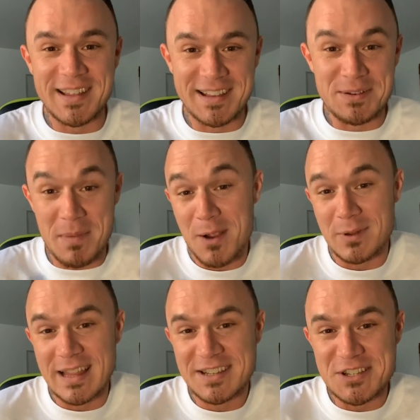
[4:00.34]
into my
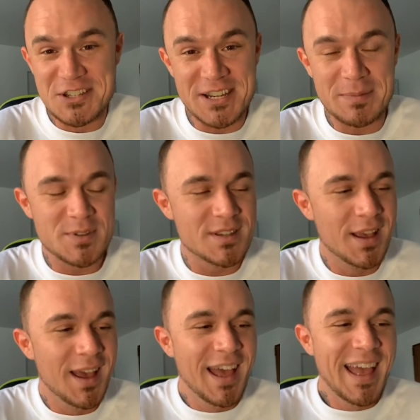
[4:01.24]
relationships,
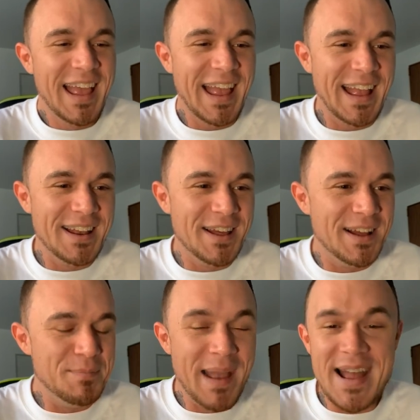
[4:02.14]
and
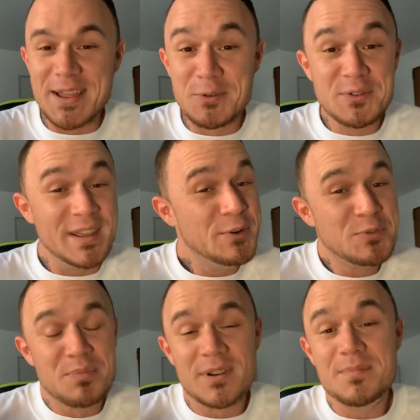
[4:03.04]
man, it
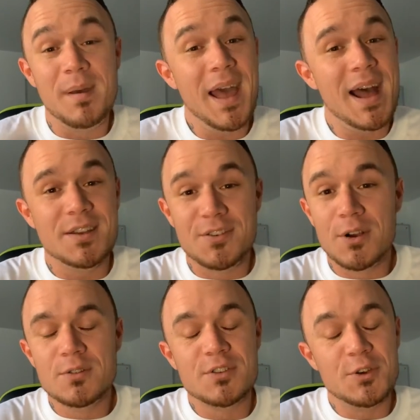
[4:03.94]
was pretty bad,
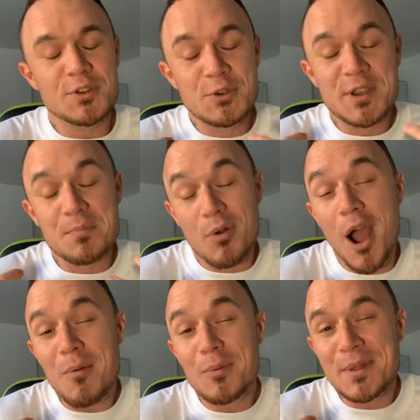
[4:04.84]
yo. So you can
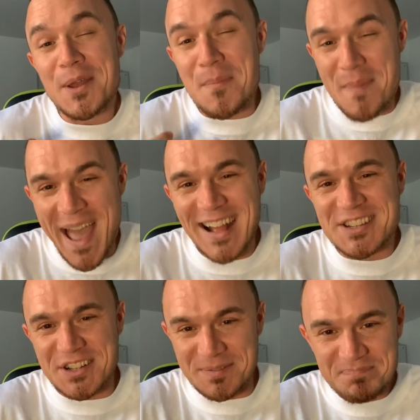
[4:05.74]
probably
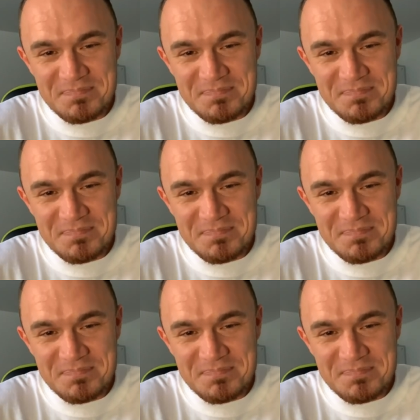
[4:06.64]
imagine